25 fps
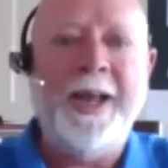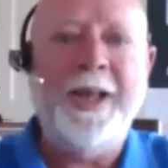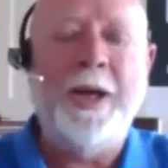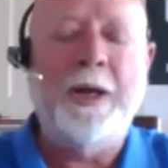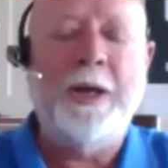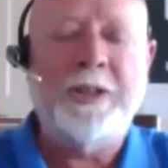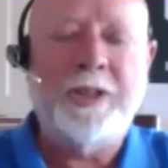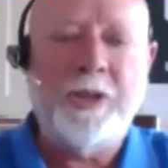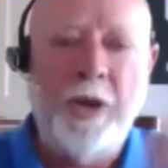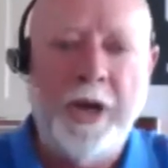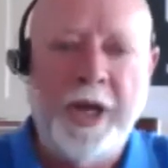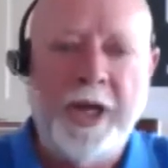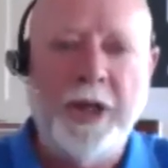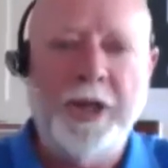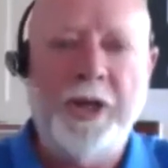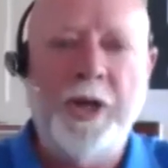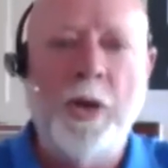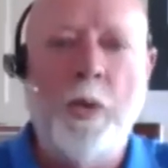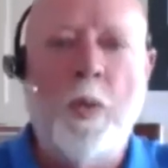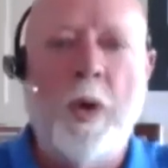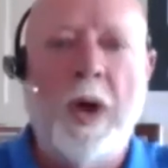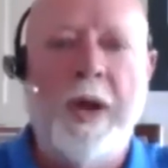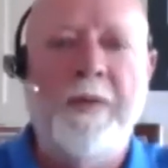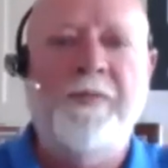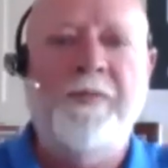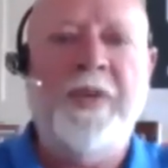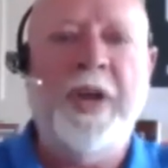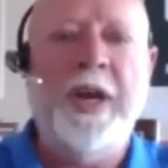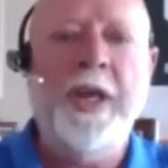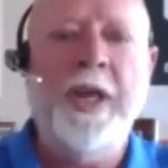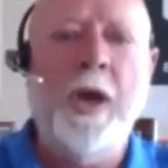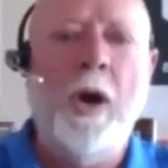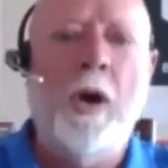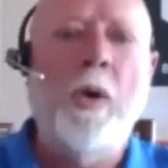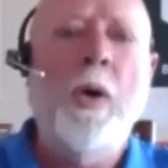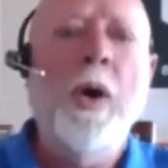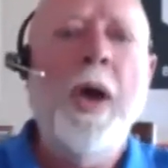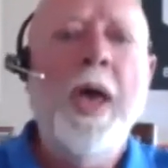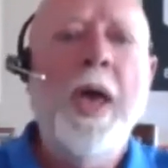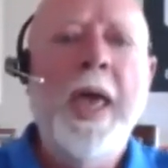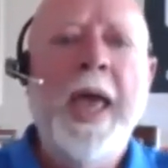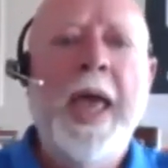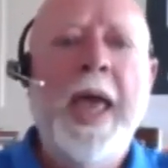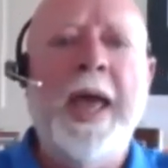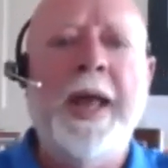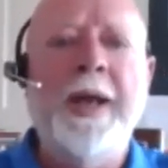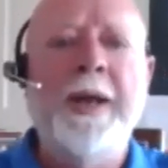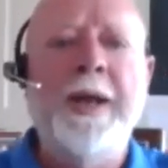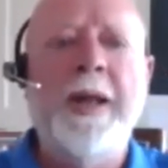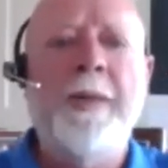So you can do one video
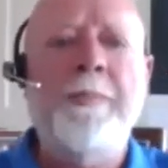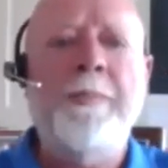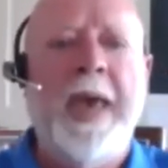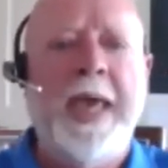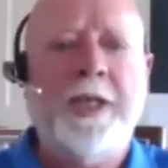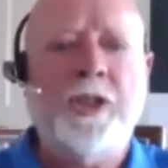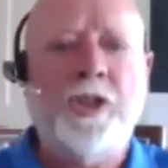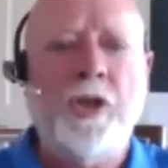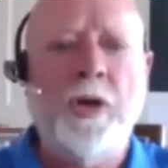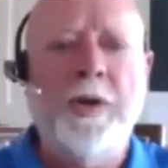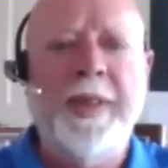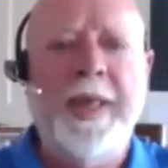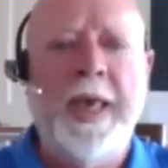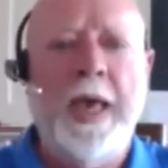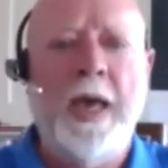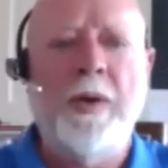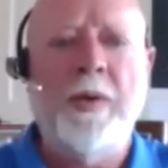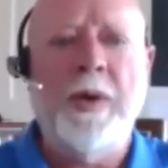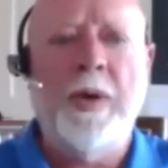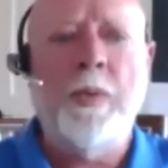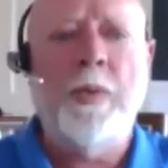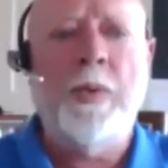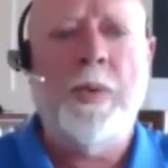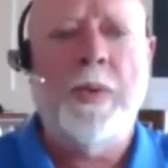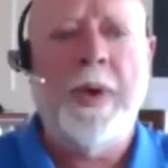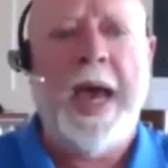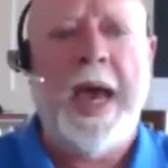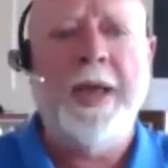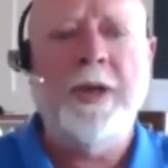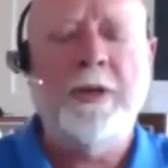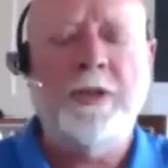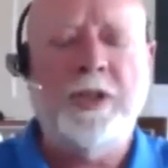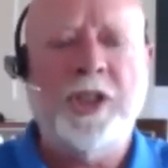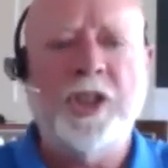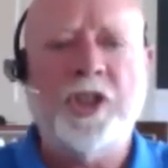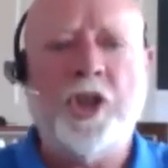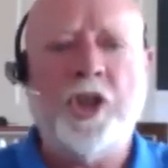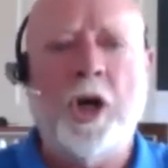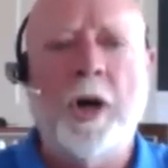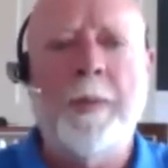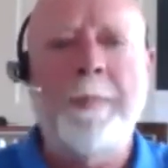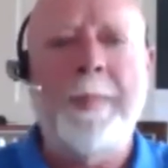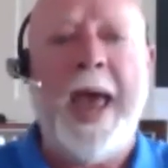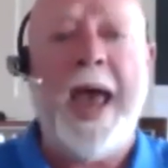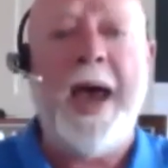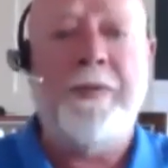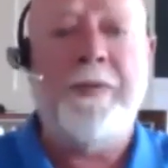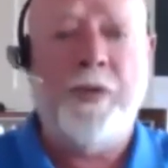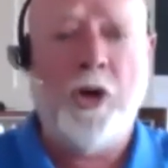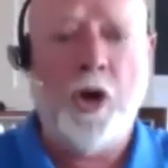and make sure when I use the term
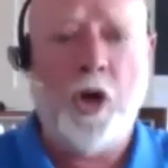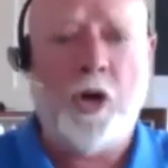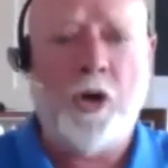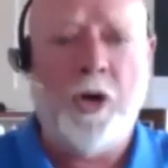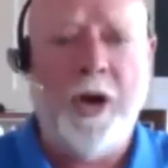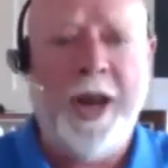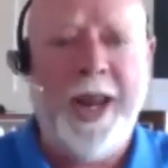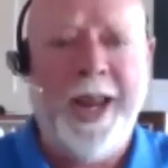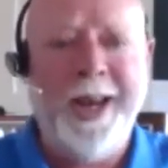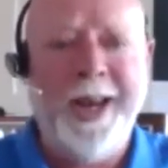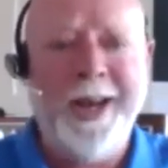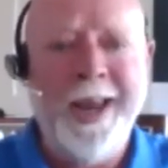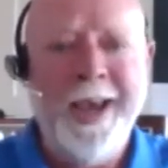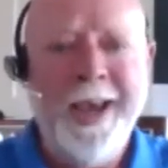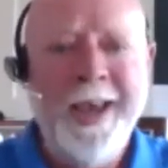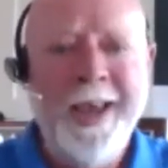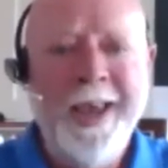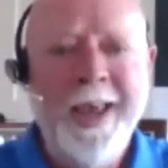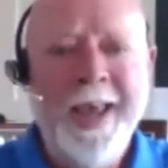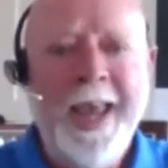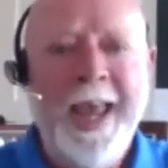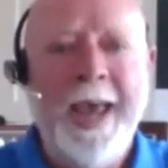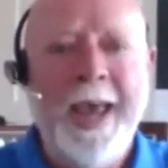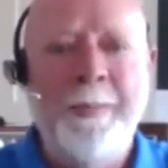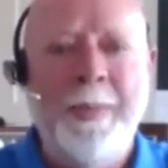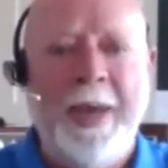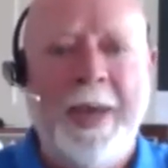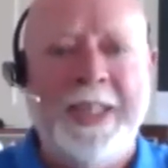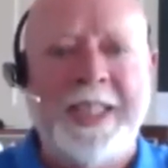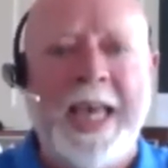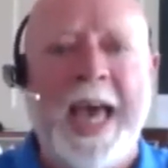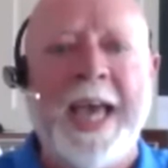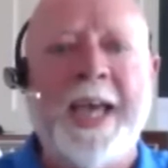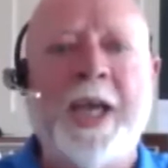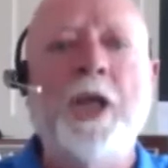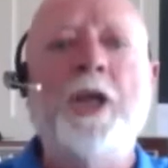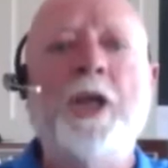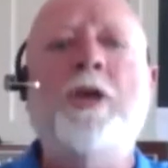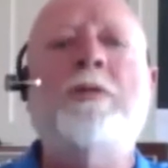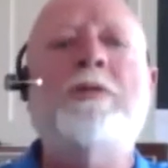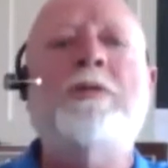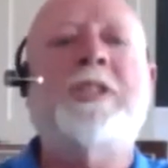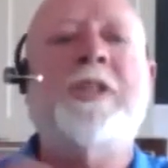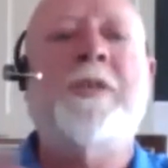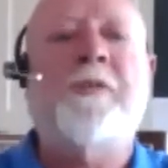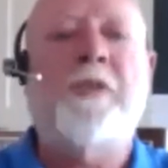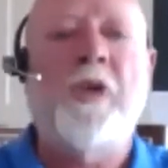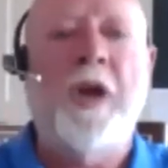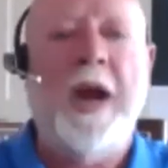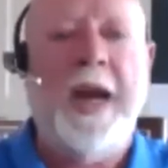evergreen, it means I can use
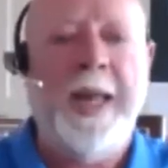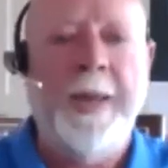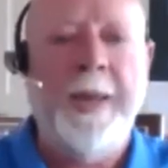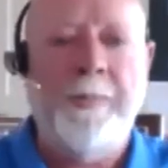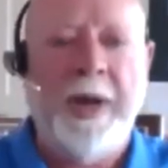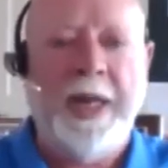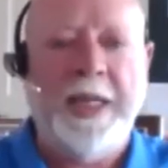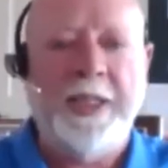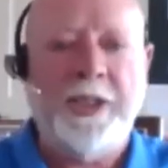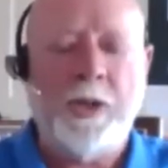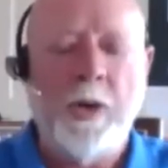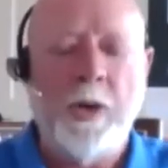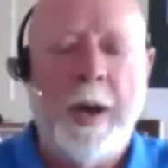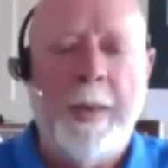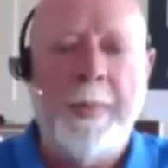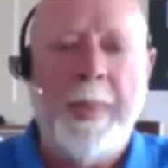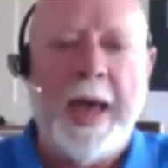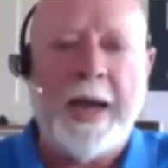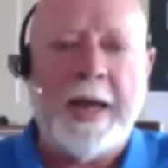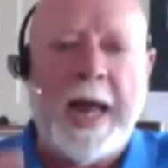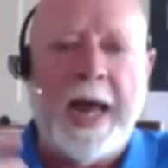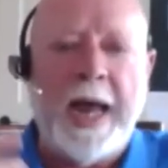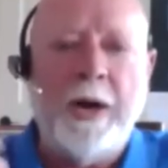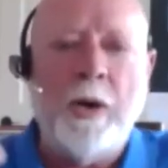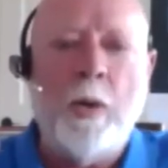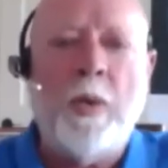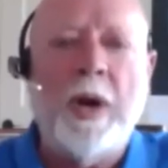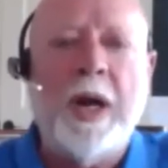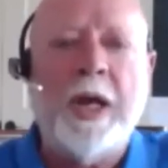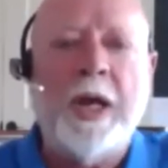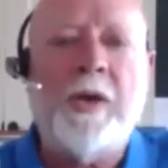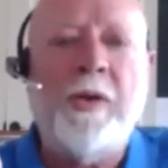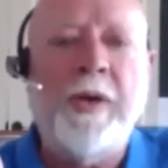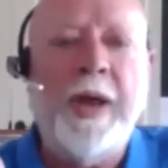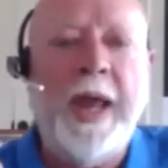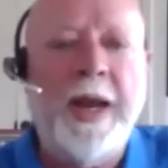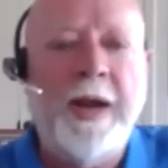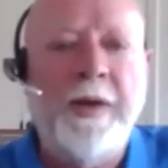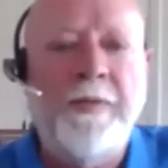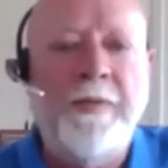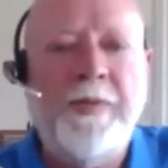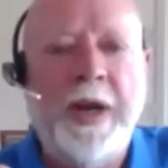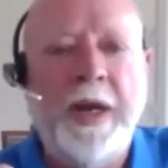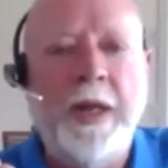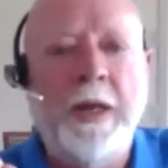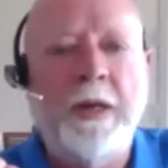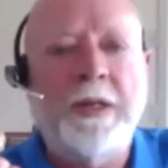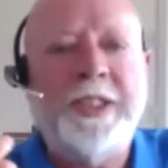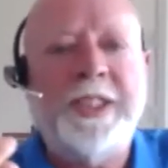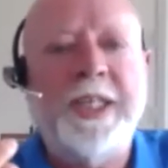it for anybody. So I don't want to create a
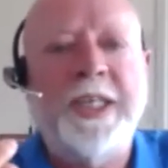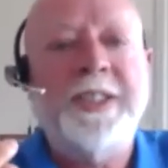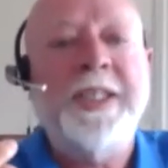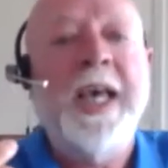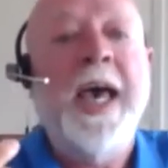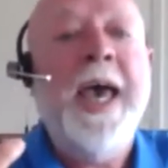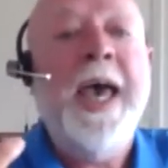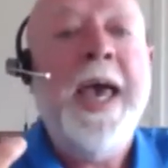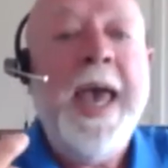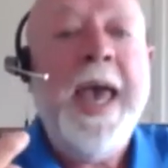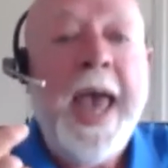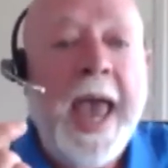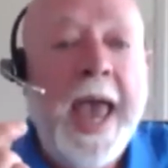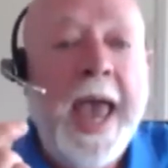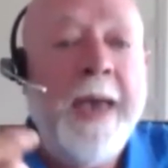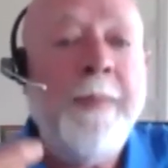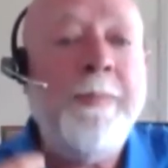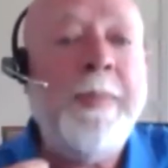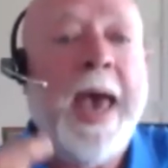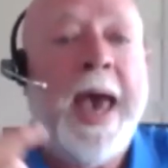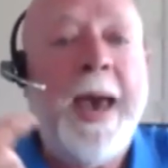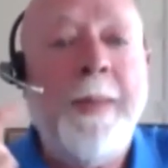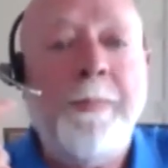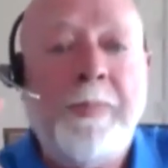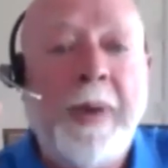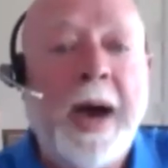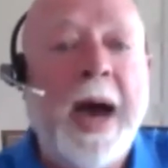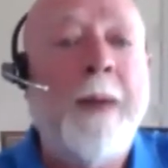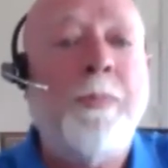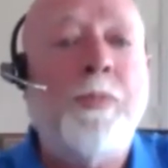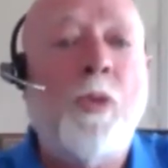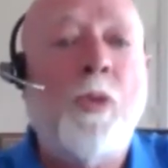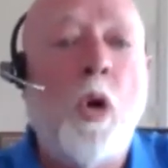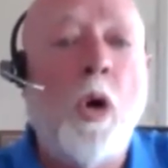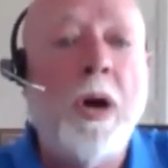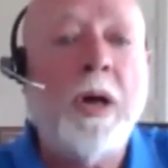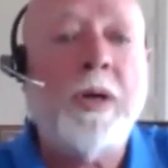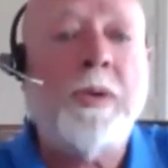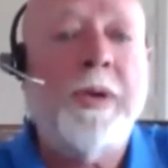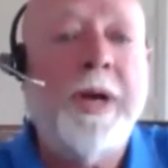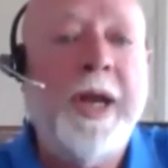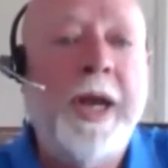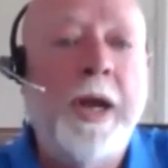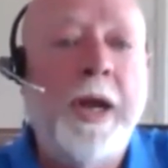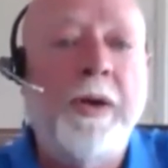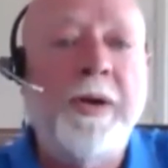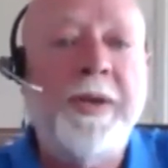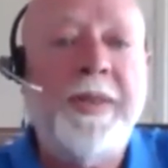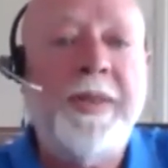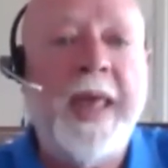video that says, hey, Matt, Bob Corcoran
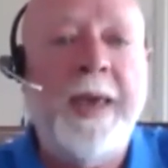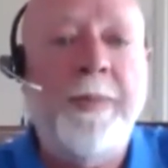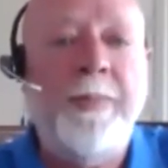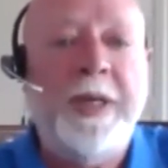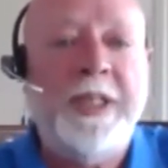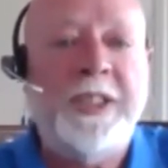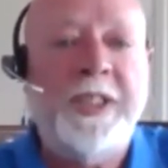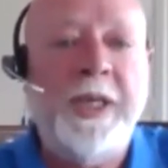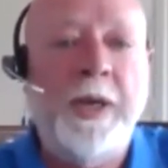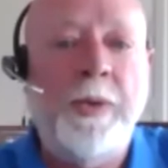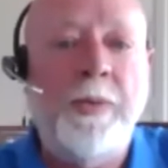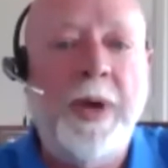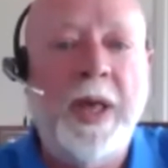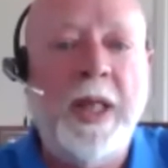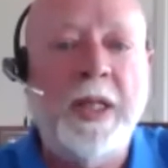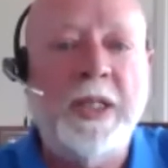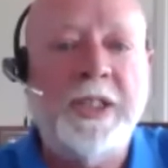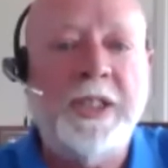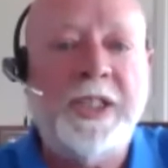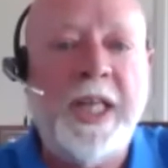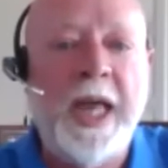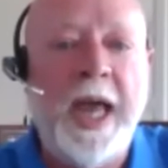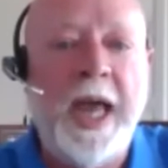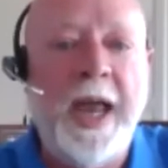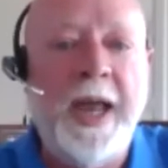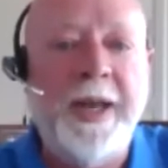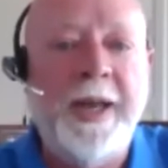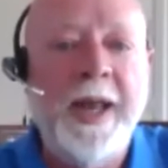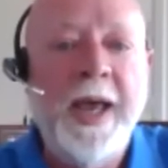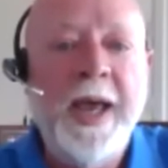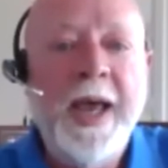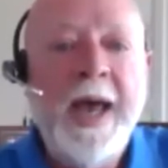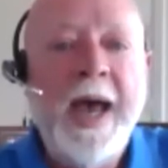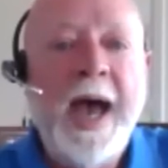here with ABC Real Estate.